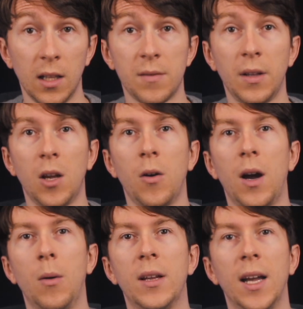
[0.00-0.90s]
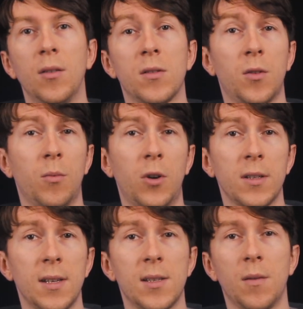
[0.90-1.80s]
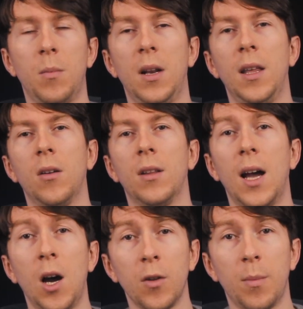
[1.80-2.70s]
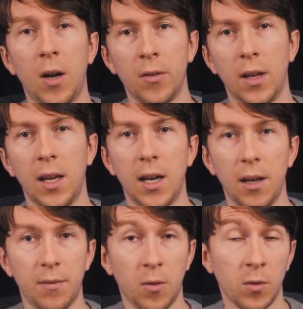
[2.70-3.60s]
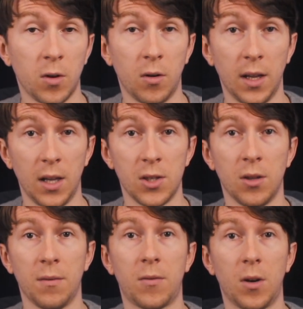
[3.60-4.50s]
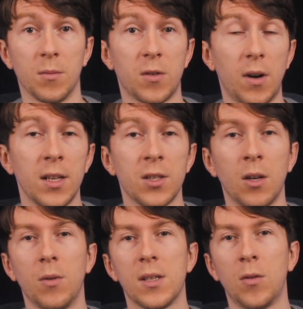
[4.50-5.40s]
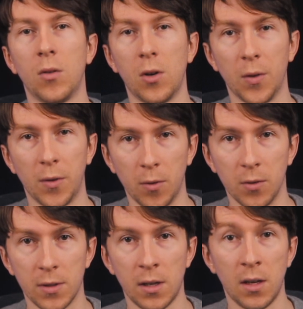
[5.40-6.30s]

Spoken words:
this video, I will guide you through the process of building an outbound AI phone call agent from scratch with no-code tools.